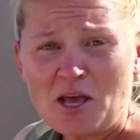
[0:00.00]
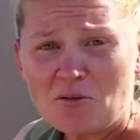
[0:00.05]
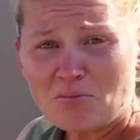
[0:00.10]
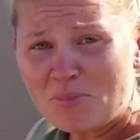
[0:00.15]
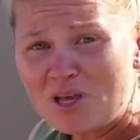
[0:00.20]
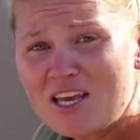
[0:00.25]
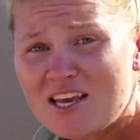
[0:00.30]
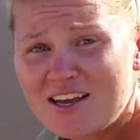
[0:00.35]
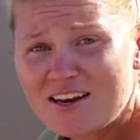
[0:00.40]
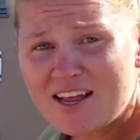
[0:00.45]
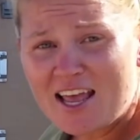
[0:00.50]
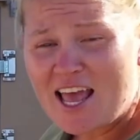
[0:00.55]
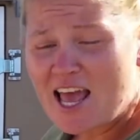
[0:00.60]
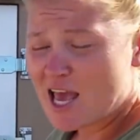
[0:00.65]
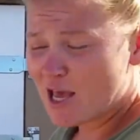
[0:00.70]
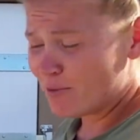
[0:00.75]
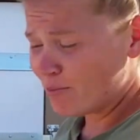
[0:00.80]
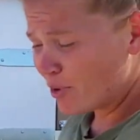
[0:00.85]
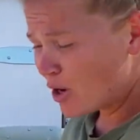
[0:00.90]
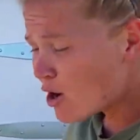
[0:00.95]
meat
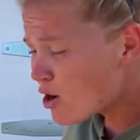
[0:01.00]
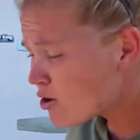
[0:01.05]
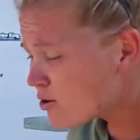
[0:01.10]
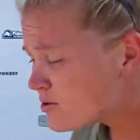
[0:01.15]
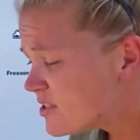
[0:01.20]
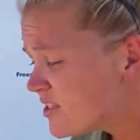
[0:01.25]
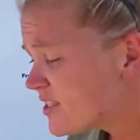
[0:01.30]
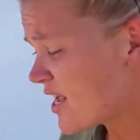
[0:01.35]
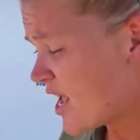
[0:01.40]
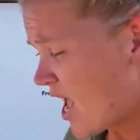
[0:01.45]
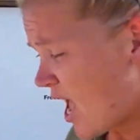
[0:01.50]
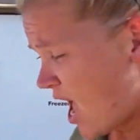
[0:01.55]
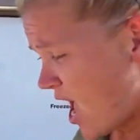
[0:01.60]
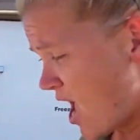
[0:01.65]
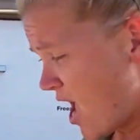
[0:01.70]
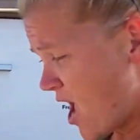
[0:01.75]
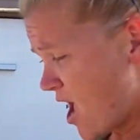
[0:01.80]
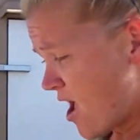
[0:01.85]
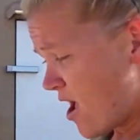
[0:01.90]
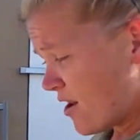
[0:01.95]
and bones
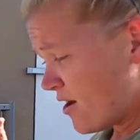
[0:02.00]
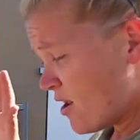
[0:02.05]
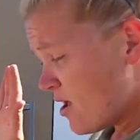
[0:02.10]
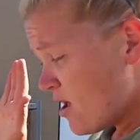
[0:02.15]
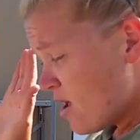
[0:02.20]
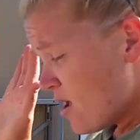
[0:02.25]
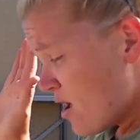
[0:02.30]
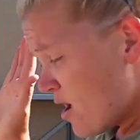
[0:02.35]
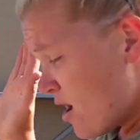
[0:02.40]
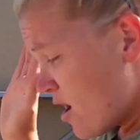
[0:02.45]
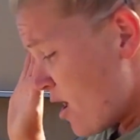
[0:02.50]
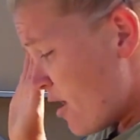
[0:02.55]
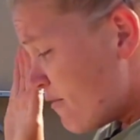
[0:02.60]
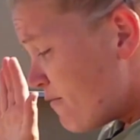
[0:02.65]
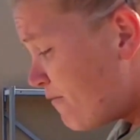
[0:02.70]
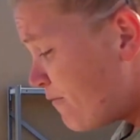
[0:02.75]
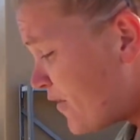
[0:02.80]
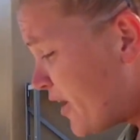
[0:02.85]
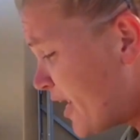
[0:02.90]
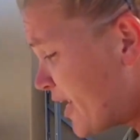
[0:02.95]
and
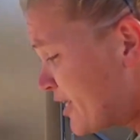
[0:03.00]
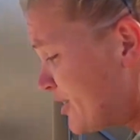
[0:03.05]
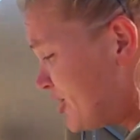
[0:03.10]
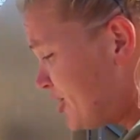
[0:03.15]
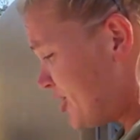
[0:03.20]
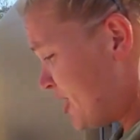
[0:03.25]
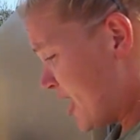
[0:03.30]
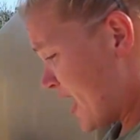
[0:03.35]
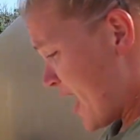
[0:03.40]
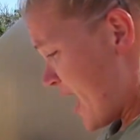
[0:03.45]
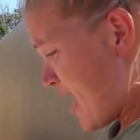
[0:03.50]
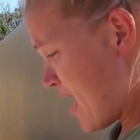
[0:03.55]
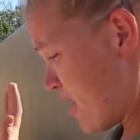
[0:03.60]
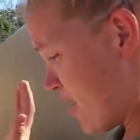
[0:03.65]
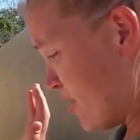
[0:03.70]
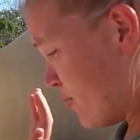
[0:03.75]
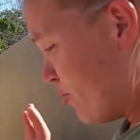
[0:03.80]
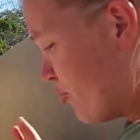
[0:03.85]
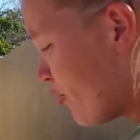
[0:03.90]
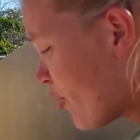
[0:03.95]
fish
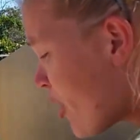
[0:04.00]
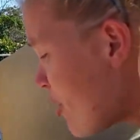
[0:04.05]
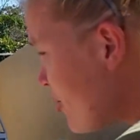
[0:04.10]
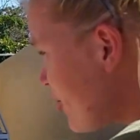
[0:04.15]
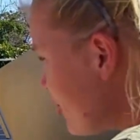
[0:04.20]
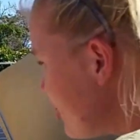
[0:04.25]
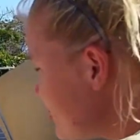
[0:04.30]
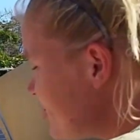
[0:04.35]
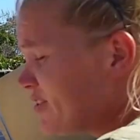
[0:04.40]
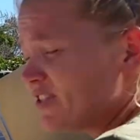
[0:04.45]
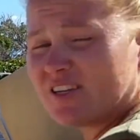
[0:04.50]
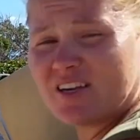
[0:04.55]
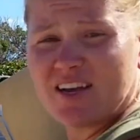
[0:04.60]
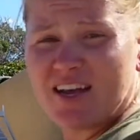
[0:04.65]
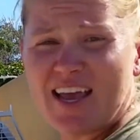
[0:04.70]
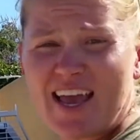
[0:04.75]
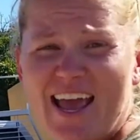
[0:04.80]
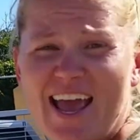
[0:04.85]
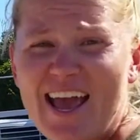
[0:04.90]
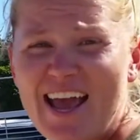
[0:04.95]
and produce.
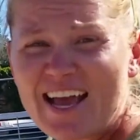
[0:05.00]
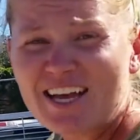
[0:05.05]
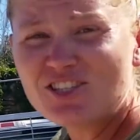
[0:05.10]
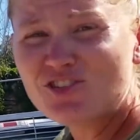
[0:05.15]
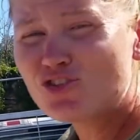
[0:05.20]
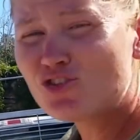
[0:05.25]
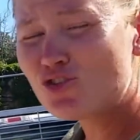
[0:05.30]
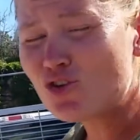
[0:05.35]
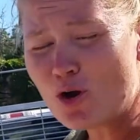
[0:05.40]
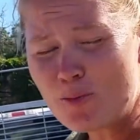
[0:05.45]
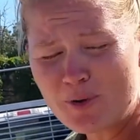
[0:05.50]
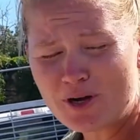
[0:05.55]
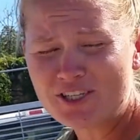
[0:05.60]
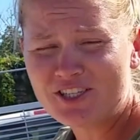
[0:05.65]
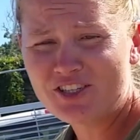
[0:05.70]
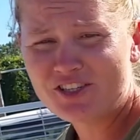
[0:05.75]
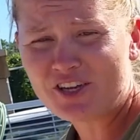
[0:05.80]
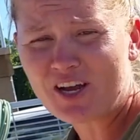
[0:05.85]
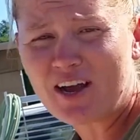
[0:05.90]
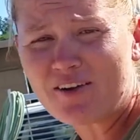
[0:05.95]
So much
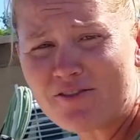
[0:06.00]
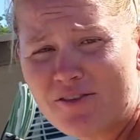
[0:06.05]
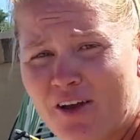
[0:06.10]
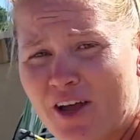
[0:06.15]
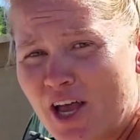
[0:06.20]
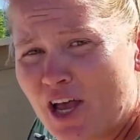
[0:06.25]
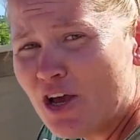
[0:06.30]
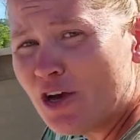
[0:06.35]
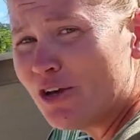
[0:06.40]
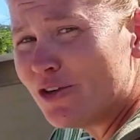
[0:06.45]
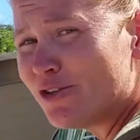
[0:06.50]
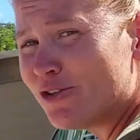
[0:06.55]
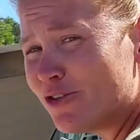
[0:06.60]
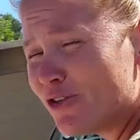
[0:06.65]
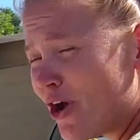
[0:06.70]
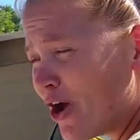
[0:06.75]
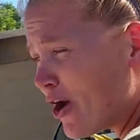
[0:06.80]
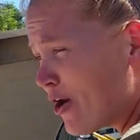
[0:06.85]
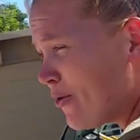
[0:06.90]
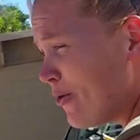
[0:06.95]
stuff.
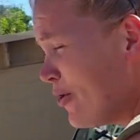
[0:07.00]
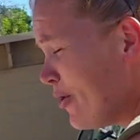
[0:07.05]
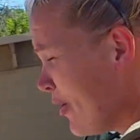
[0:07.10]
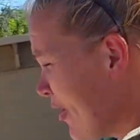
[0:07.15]
So,